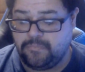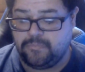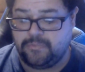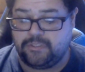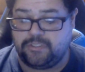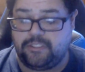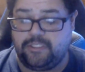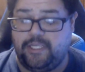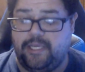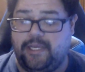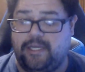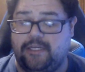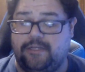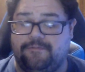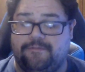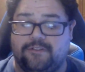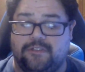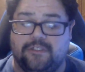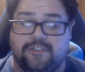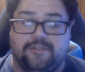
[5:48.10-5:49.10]
so yeah, if
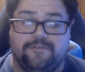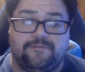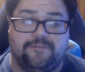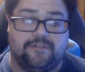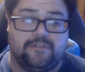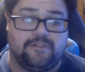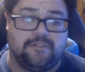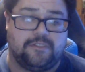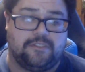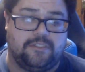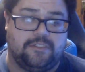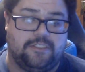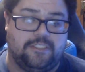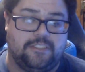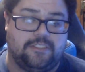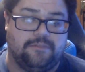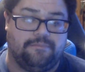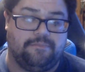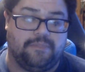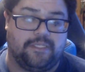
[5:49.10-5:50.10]
you're looking for a
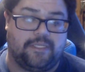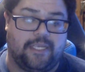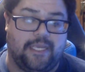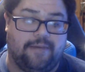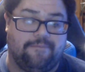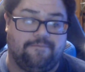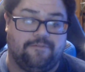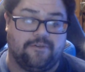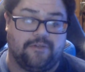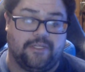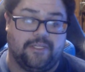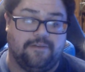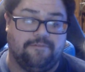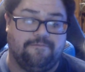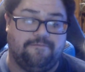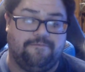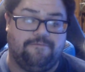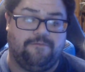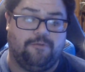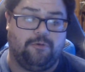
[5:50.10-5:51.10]
decent mid cap for an
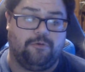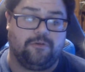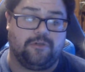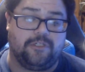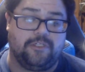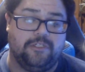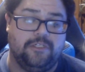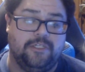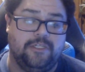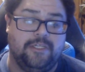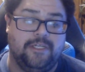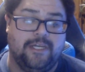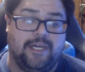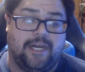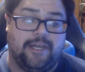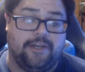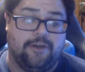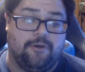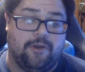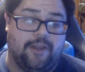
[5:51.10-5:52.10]
M4,
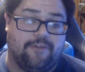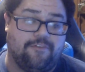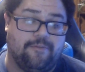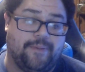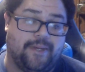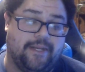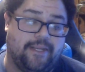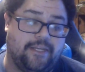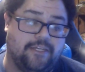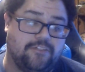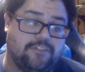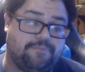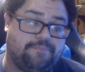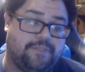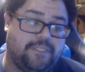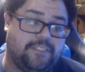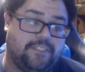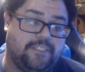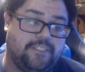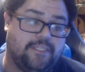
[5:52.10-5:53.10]
I know everybody goes
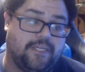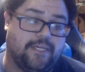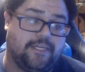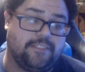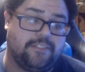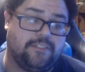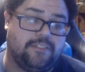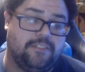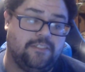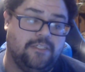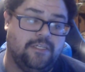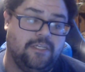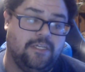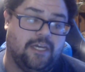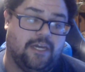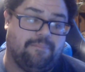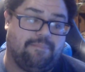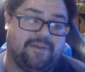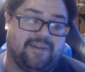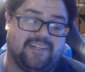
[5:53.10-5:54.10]
PTS.
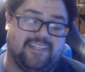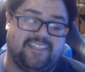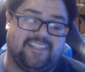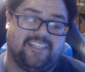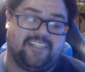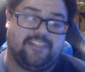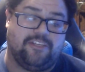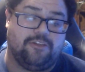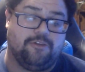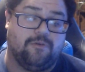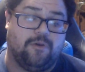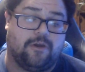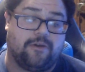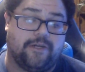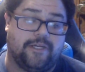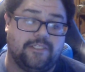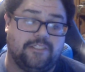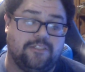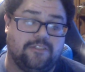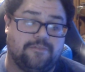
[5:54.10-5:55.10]
Apparently the
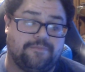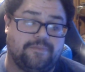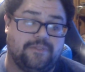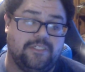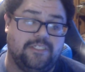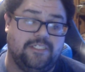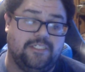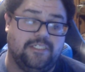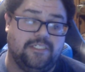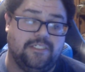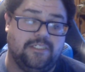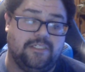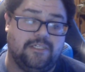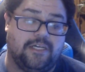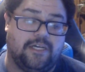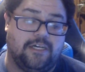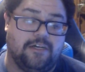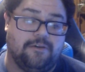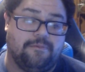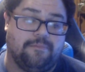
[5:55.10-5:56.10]
QRSs are pretty good.
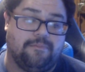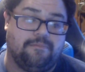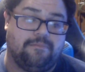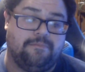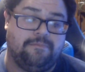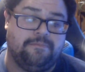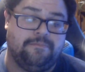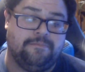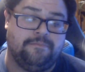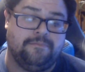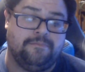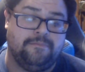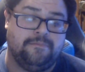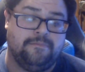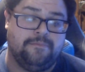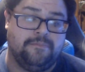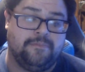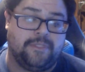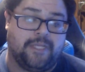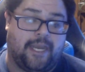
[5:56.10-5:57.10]

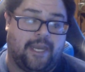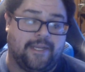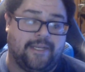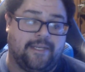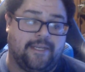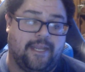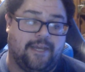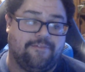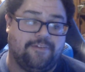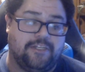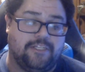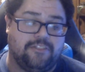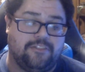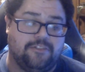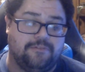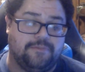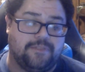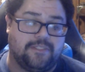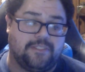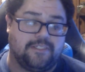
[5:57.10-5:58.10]
I didn't have an
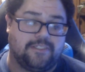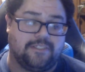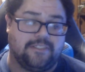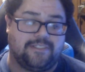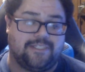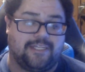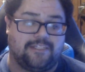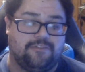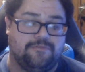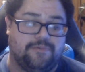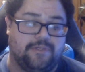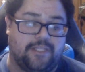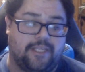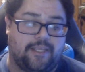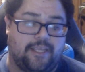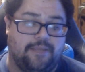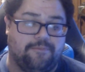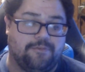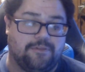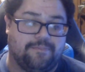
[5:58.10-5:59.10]
issue with it because that's the one that
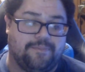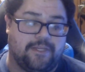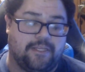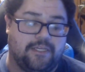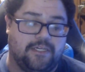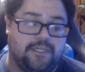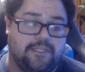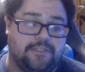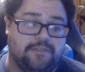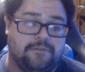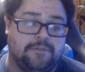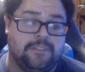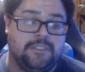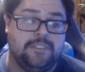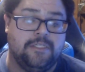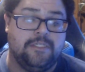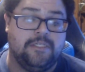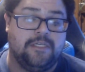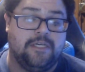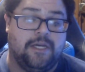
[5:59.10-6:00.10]
came with my gun.
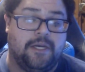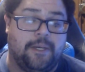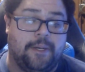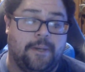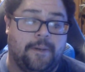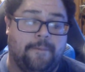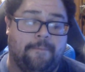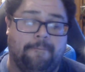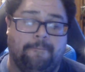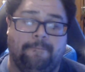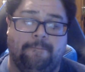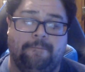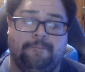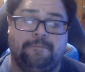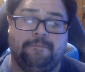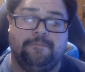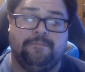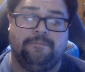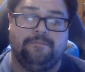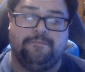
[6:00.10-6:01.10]
Um,
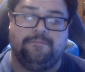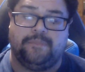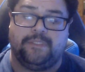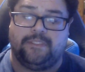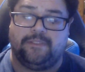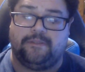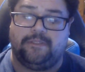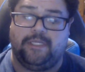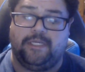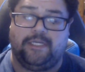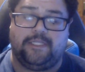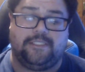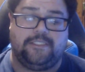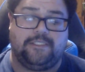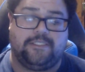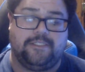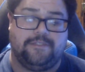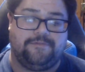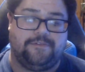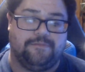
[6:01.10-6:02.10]
but yeah, these
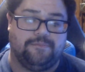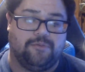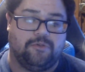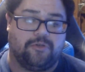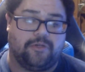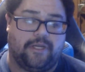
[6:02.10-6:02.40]
give you more